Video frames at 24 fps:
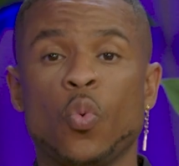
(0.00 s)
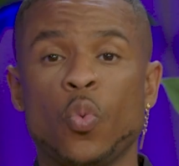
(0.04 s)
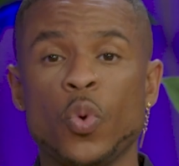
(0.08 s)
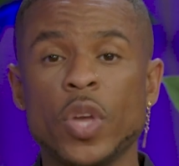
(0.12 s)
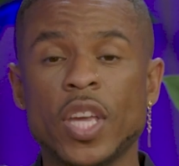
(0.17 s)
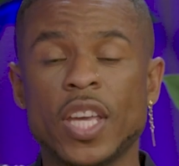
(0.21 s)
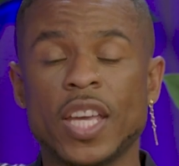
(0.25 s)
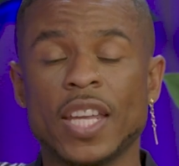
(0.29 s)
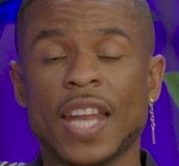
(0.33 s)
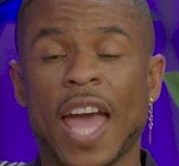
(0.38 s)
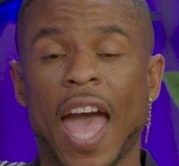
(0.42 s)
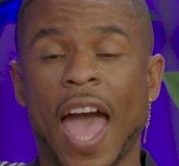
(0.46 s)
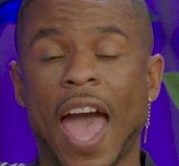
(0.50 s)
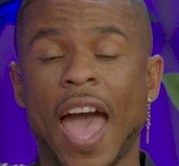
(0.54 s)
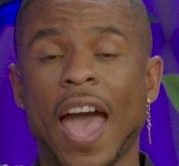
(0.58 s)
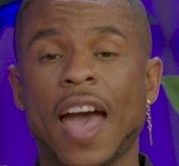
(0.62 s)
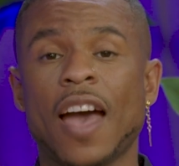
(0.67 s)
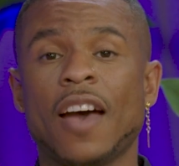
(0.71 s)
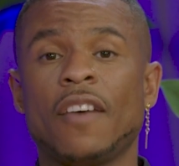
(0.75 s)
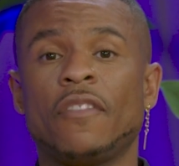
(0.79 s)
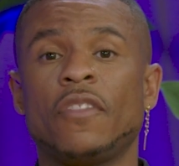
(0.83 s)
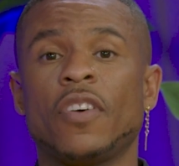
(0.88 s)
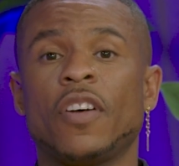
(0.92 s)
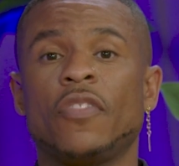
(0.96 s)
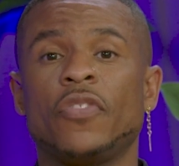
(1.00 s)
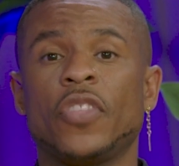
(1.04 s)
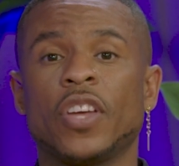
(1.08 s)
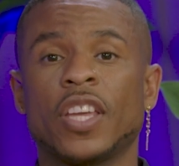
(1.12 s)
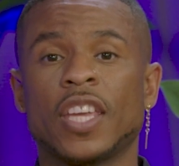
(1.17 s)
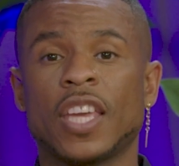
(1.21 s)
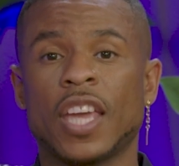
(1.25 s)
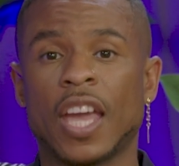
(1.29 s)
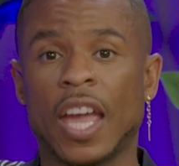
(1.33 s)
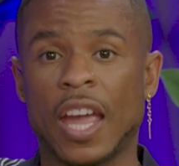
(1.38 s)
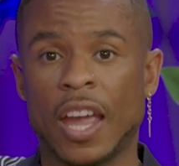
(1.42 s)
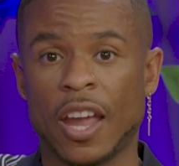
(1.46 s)
we can have the
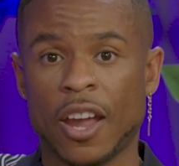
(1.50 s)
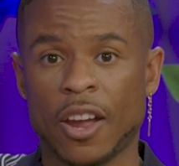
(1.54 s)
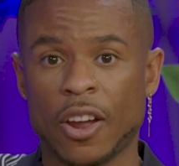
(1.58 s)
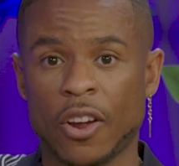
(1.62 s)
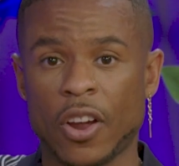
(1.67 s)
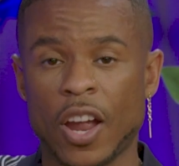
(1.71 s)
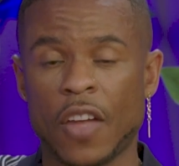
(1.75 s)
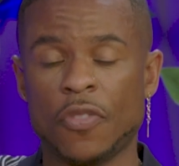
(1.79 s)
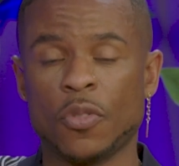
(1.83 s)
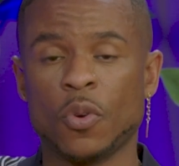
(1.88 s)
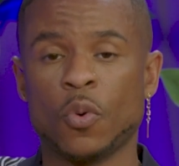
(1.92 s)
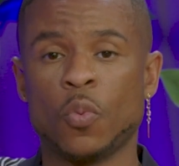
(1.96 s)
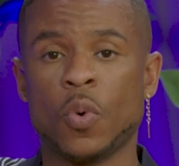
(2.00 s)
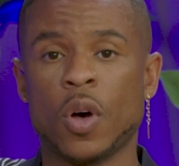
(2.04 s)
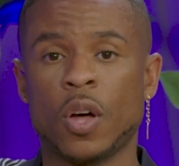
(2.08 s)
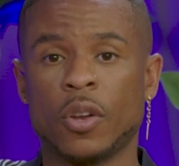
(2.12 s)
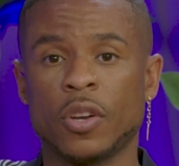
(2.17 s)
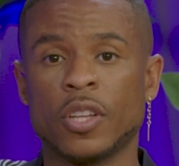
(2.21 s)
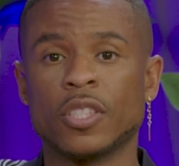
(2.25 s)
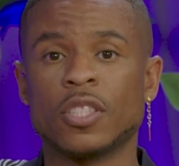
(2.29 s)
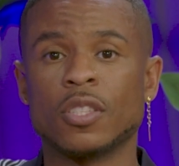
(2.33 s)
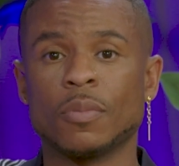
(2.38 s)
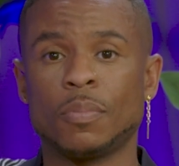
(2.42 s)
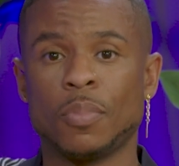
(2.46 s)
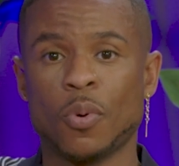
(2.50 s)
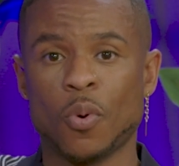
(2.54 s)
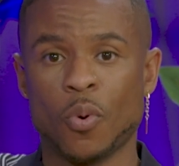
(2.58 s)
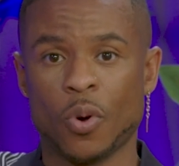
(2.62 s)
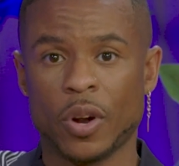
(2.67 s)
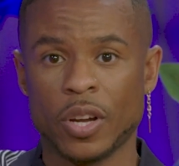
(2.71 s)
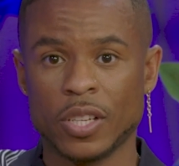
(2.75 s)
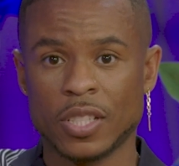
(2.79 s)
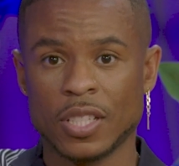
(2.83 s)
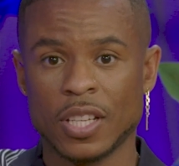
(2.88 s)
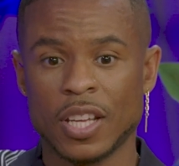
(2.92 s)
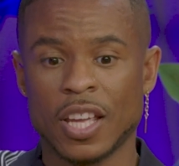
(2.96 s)
care and the wellness
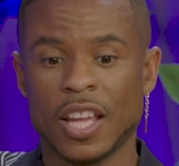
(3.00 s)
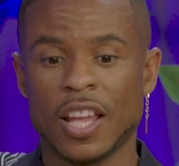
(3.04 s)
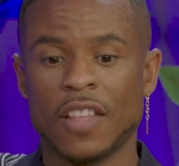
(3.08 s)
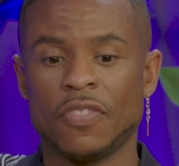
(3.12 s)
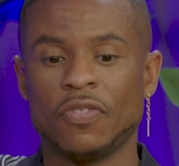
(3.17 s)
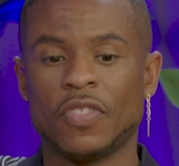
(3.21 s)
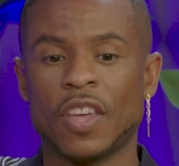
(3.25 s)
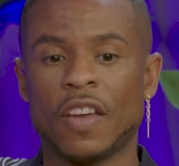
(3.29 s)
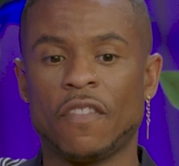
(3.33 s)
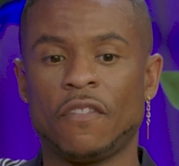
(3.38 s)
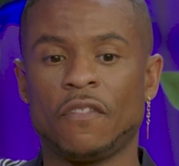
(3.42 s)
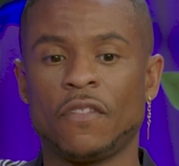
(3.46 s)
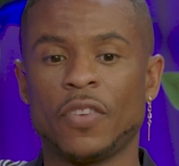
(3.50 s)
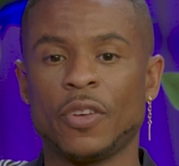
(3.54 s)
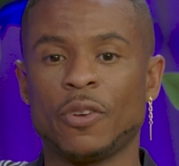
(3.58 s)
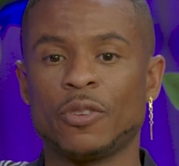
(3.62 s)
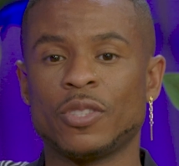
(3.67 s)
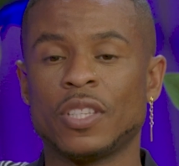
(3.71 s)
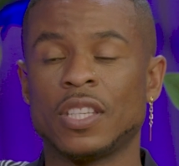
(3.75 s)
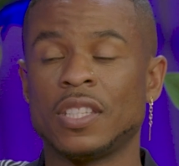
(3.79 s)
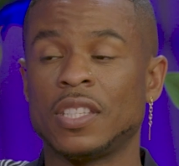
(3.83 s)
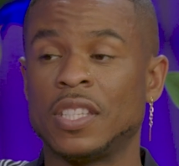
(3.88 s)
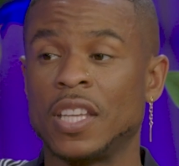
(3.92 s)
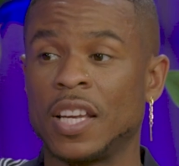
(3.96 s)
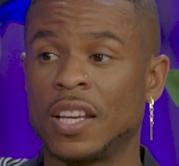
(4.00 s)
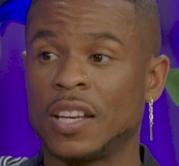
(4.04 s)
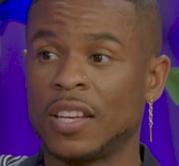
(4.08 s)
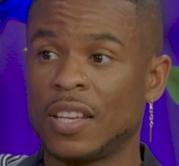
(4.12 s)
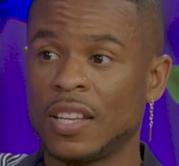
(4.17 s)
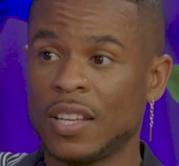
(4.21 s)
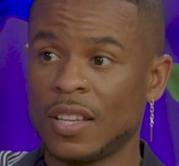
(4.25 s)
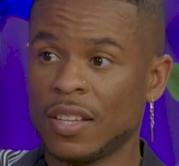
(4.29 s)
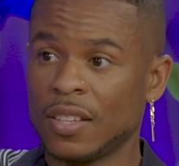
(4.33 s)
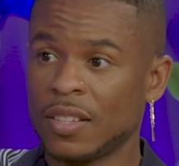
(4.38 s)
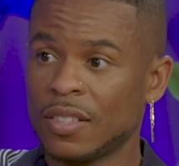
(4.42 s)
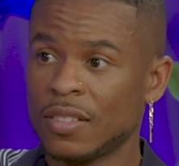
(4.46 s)
support that feels in
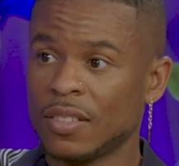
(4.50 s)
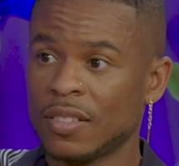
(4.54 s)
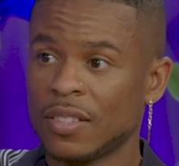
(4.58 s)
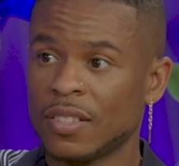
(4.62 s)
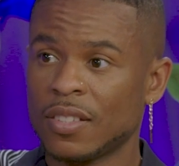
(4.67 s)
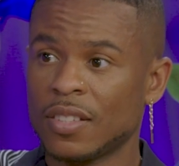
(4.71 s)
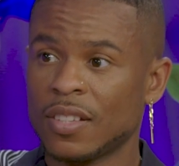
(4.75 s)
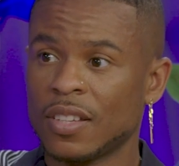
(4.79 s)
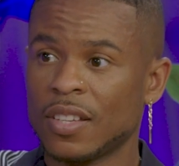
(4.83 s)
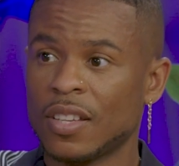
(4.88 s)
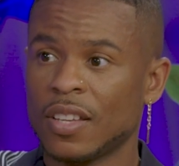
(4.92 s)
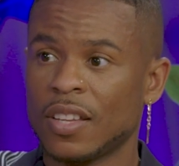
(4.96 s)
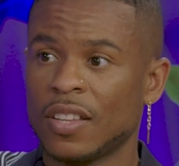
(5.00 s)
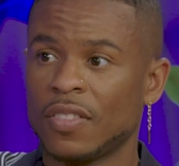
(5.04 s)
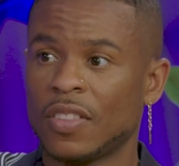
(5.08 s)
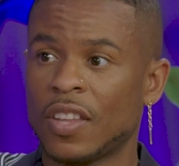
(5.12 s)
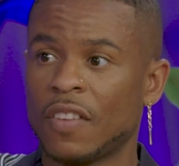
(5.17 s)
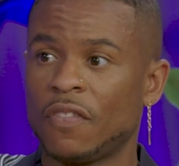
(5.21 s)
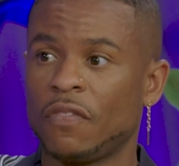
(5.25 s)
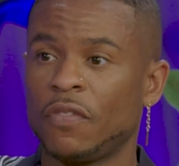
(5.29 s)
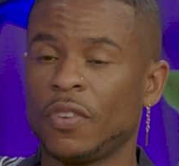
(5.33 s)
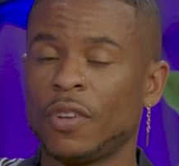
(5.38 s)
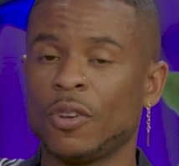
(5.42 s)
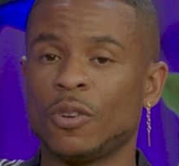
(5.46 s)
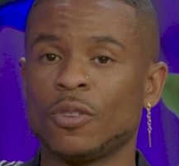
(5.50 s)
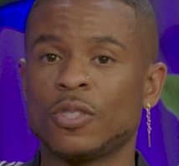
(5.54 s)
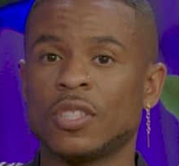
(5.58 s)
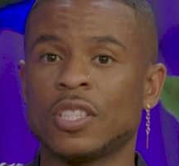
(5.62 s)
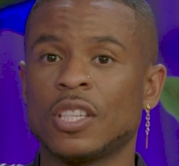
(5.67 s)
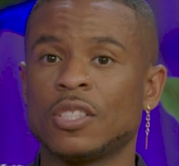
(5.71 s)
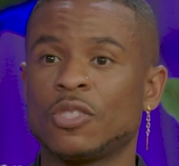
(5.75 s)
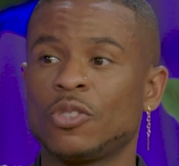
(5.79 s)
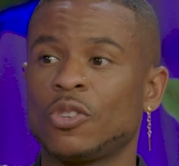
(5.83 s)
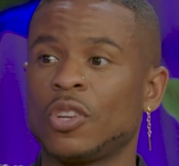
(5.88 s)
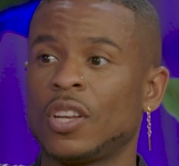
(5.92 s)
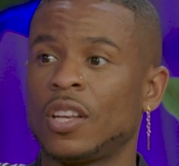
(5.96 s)
dignity, that feels
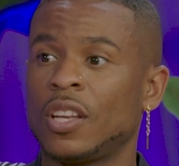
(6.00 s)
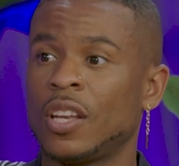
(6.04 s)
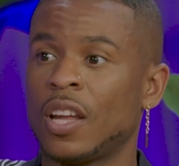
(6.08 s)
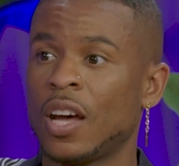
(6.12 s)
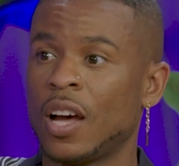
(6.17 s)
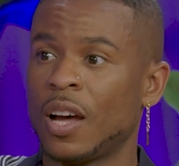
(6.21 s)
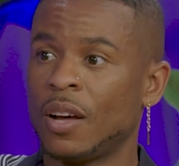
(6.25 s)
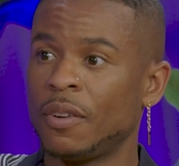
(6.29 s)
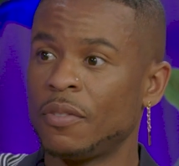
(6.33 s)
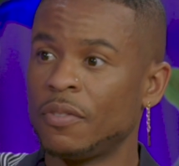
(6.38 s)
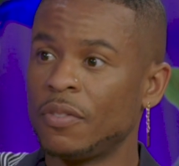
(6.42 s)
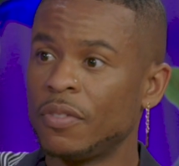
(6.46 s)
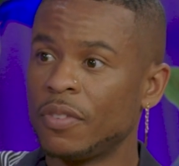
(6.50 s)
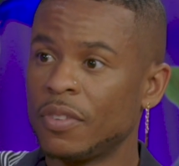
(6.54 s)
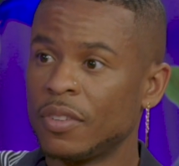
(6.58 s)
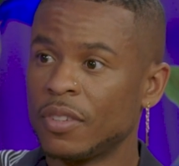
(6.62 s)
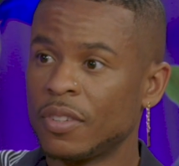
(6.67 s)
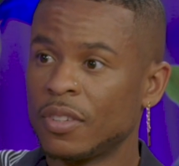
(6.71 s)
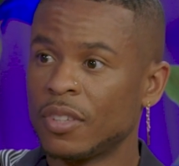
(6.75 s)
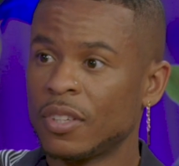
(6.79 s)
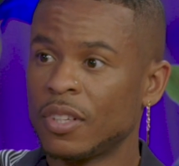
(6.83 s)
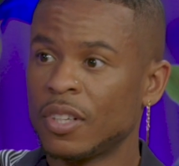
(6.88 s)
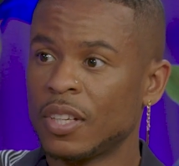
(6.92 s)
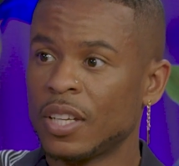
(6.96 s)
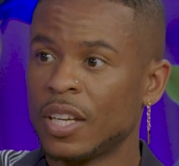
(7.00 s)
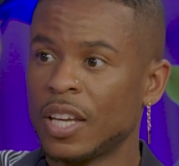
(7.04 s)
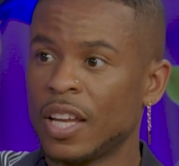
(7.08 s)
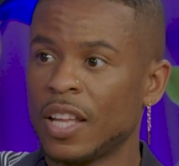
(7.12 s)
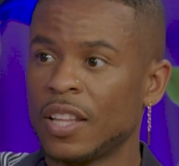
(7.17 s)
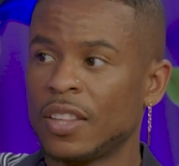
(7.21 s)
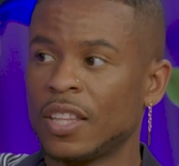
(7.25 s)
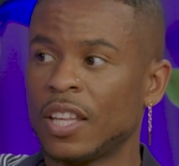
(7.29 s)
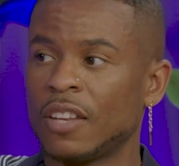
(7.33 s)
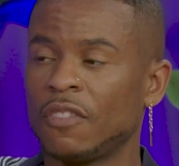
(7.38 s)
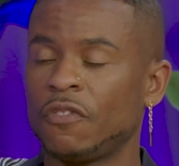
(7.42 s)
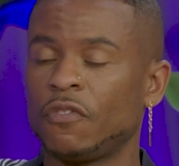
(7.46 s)
centered in love,
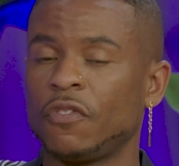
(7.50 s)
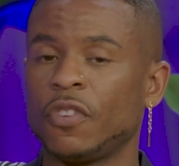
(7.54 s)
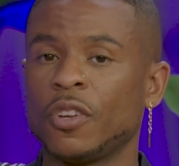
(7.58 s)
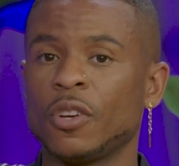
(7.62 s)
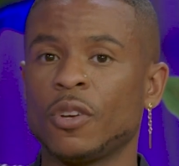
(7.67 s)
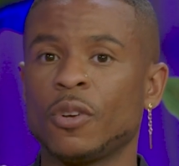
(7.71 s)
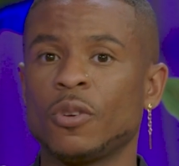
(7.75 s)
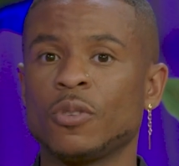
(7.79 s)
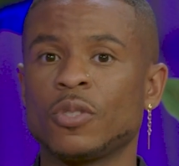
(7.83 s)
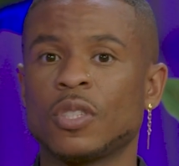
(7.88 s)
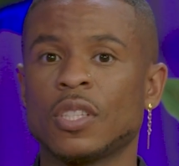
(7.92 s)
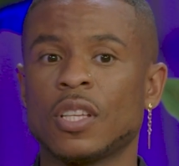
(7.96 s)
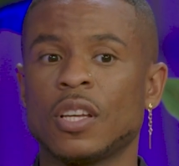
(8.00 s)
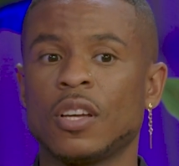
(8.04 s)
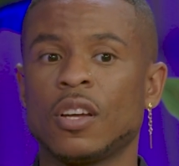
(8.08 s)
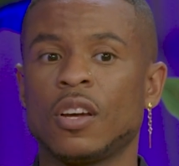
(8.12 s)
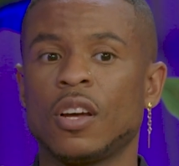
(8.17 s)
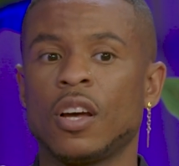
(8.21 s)
that feels